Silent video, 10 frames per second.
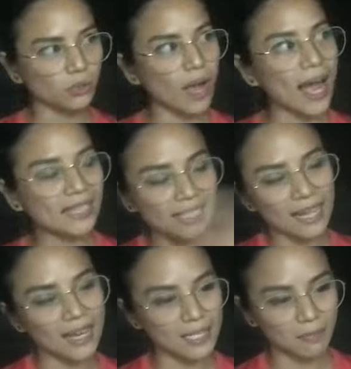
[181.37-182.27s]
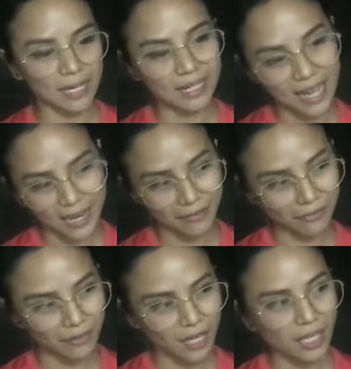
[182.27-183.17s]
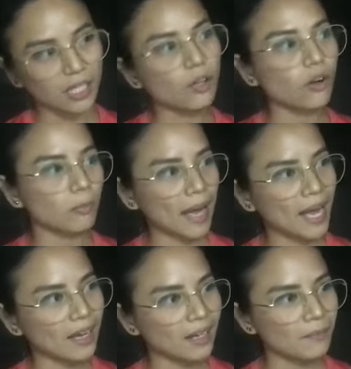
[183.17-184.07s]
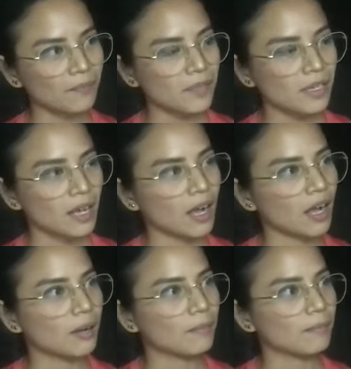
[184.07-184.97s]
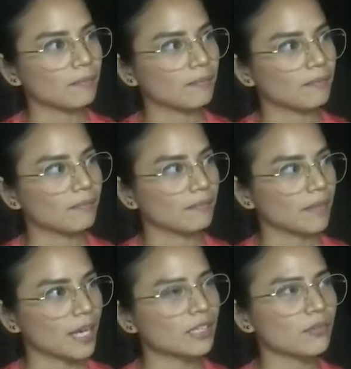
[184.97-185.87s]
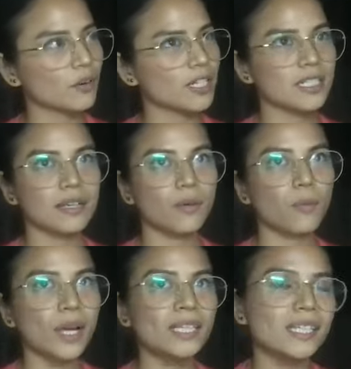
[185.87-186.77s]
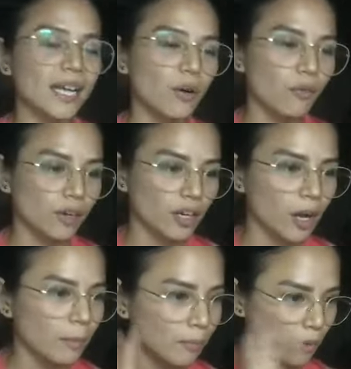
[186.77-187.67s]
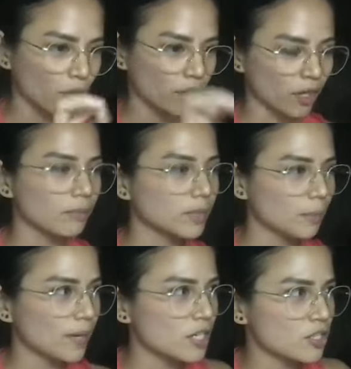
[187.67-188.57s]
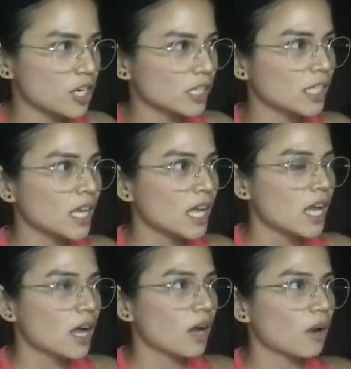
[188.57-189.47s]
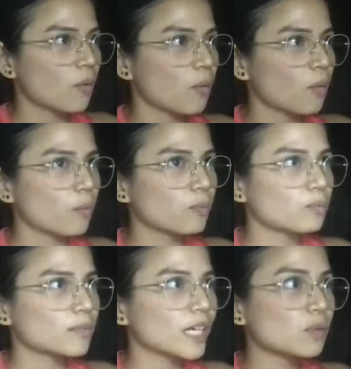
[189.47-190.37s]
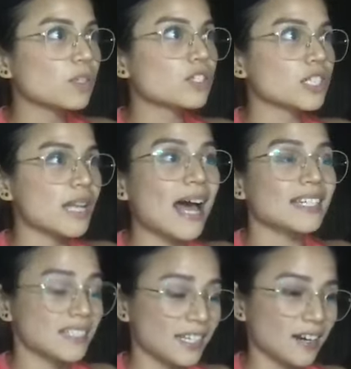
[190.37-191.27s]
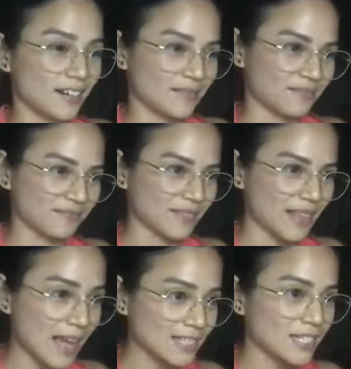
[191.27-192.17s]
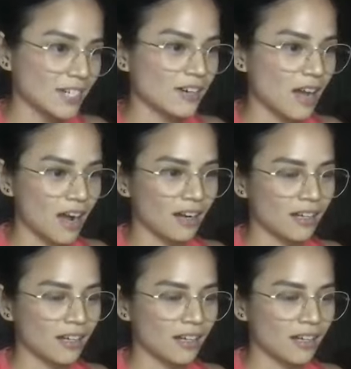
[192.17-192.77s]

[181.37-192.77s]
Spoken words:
to analyze my life, look back, um, and of course, when did I overcome depression? It was just last year lang.